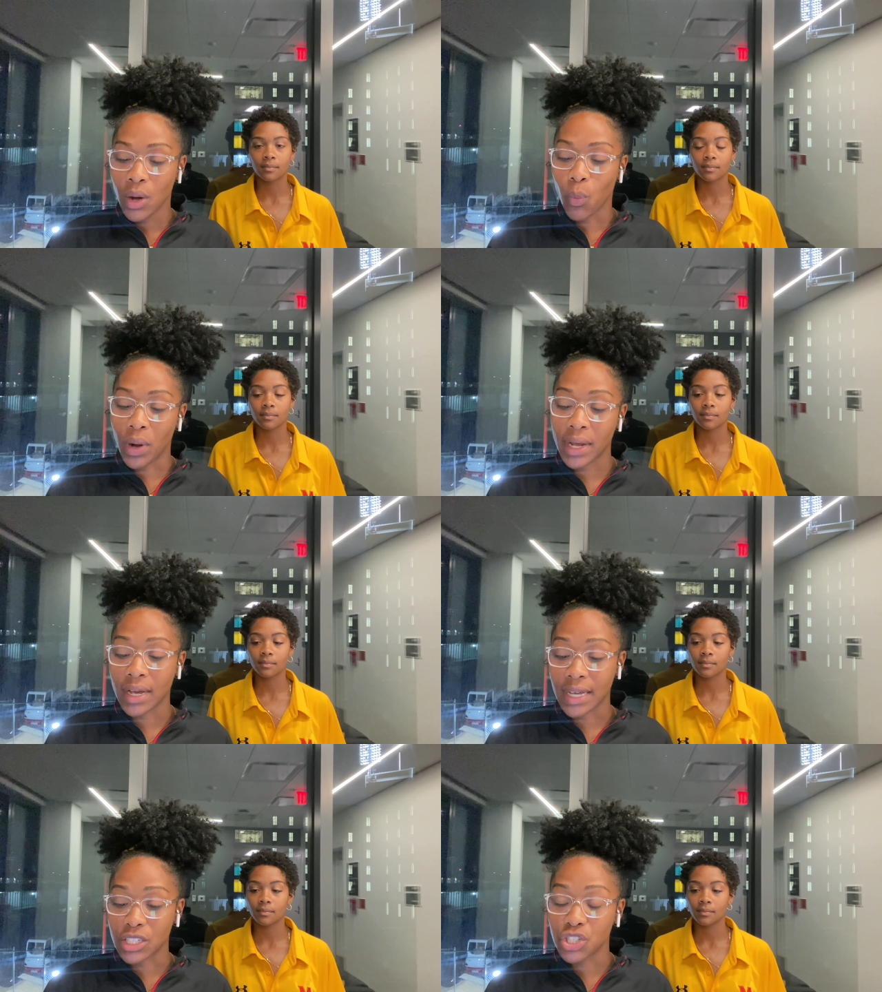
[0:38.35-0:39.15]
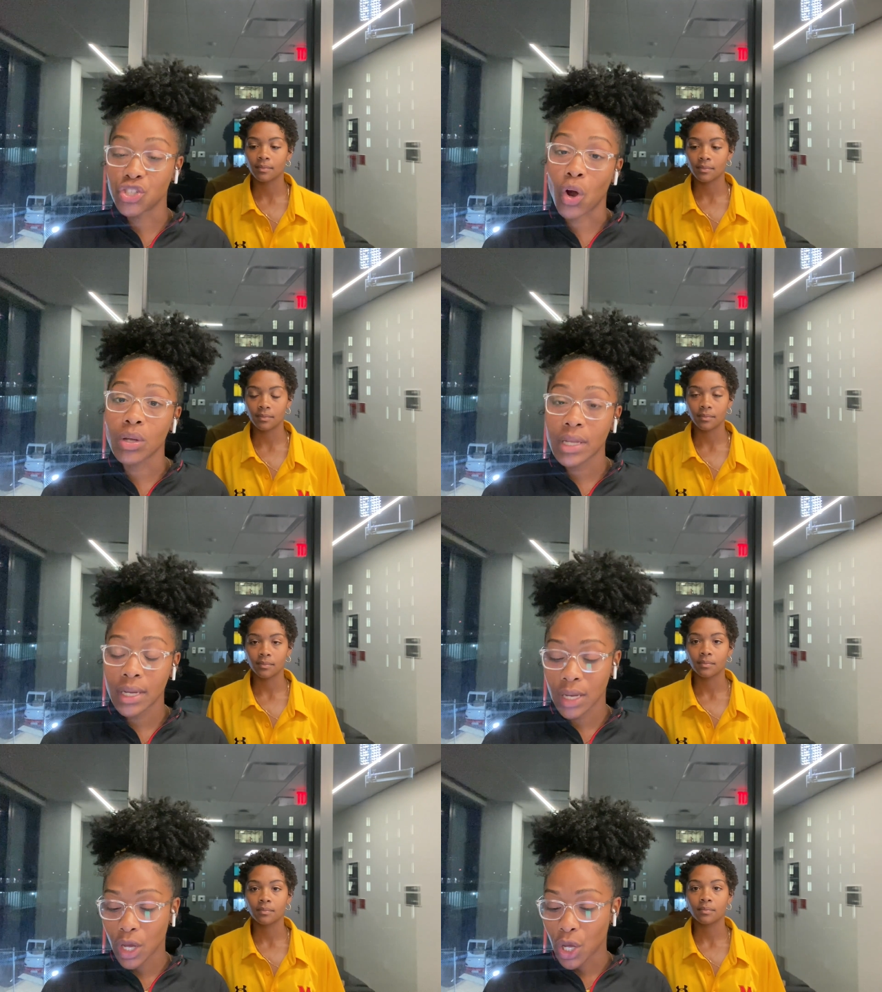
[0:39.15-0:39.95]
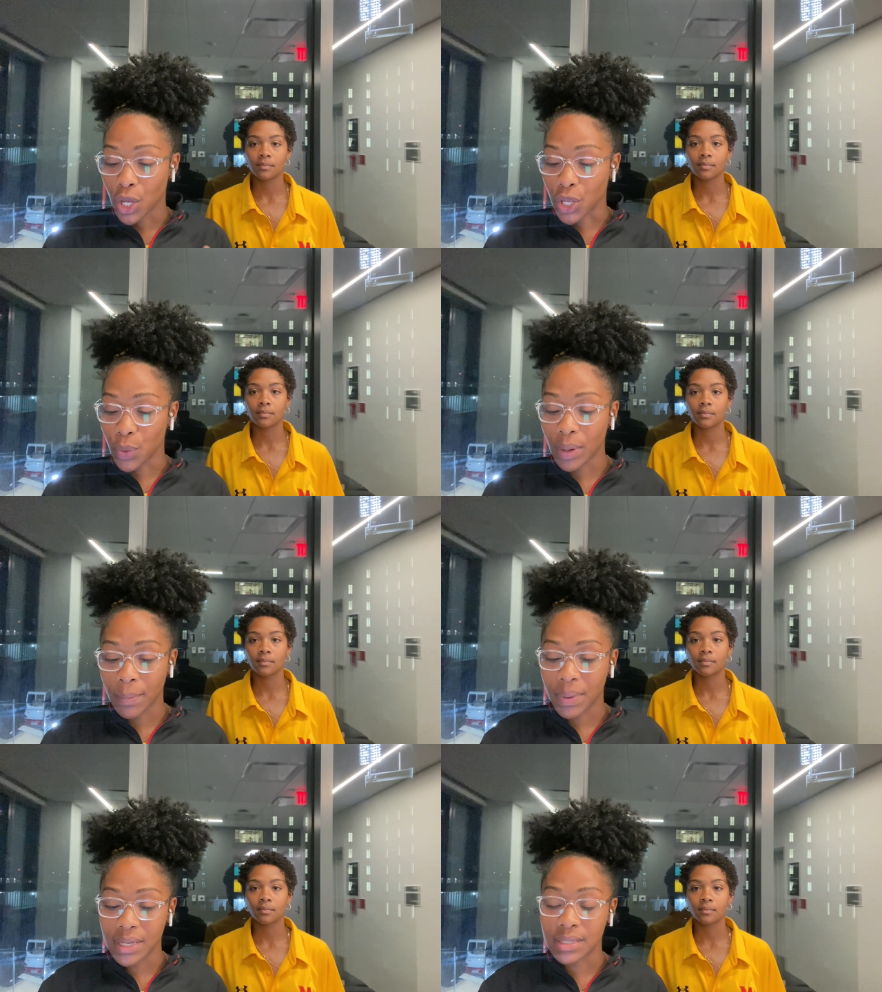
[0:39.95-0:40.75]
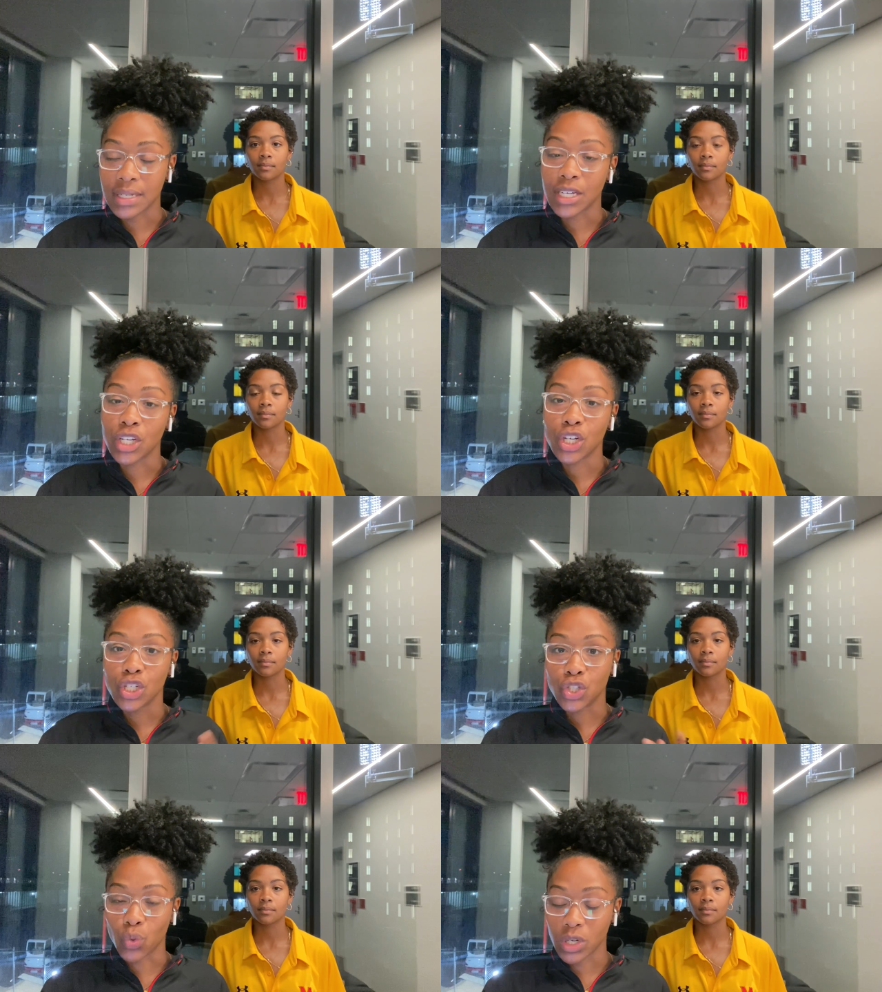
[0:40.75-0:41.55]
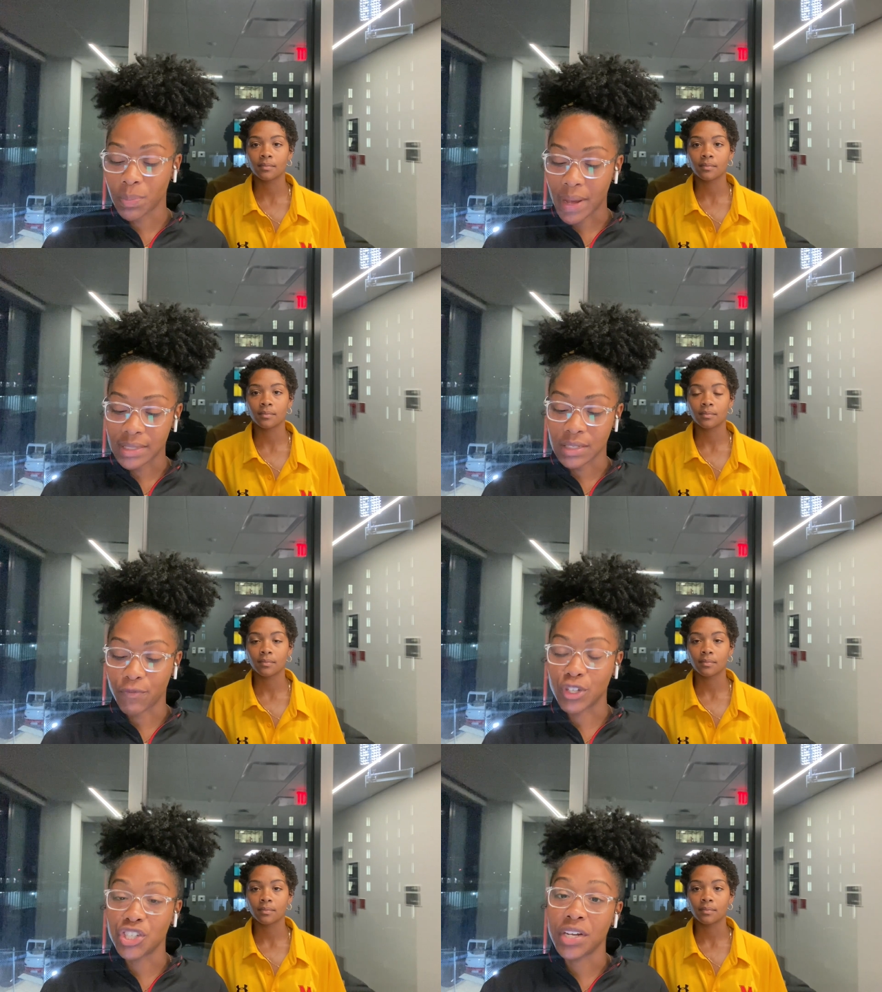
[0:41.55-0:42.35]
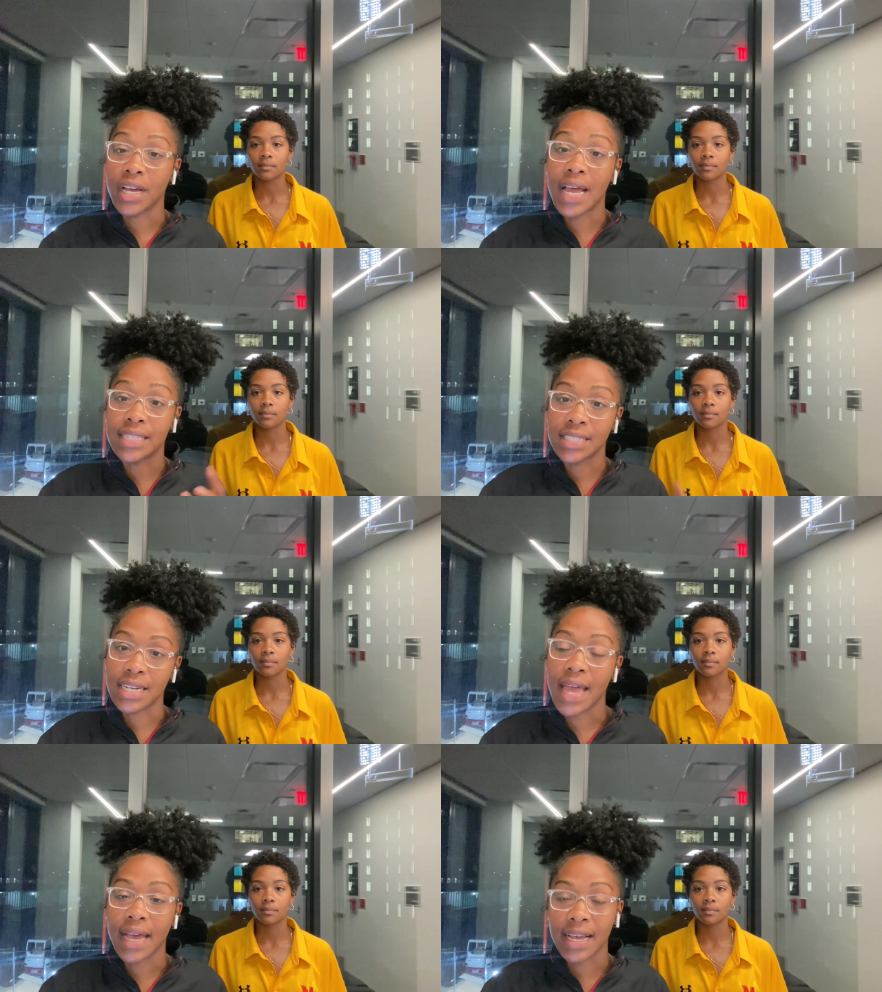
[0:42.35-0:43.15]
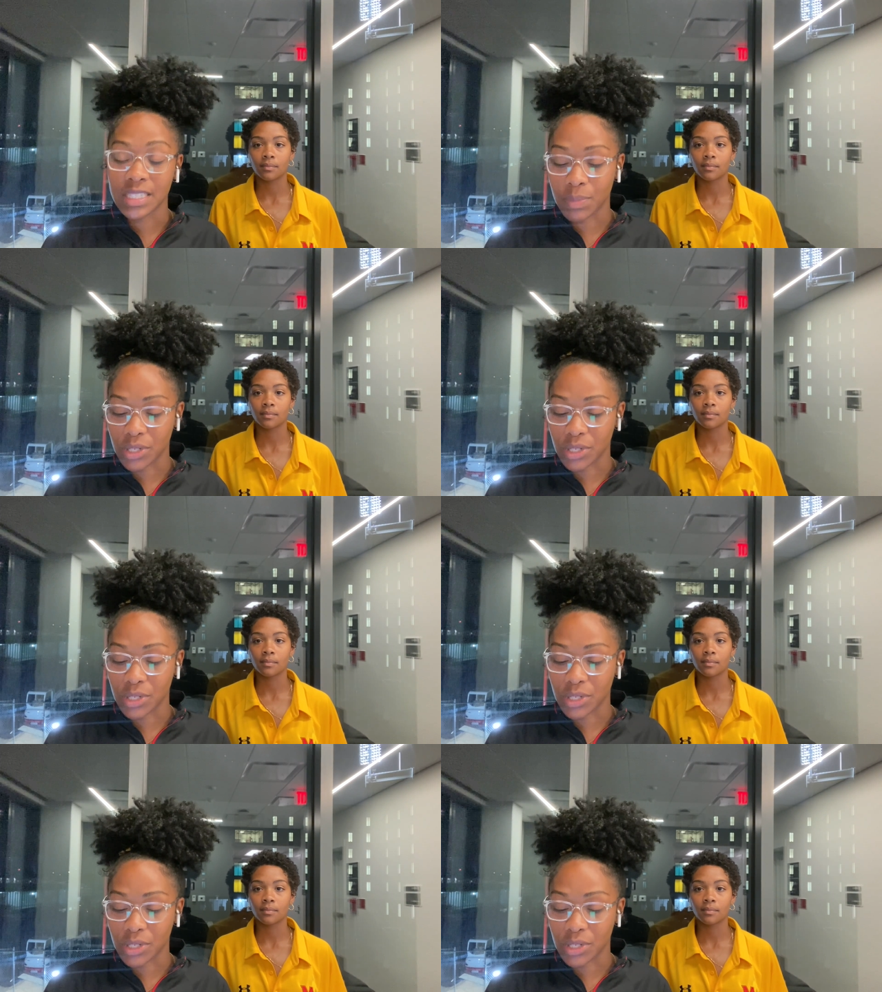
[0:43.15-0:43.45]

Speaker 1: winning against Charlotte, UMBC, George Mason, Virginia, and today against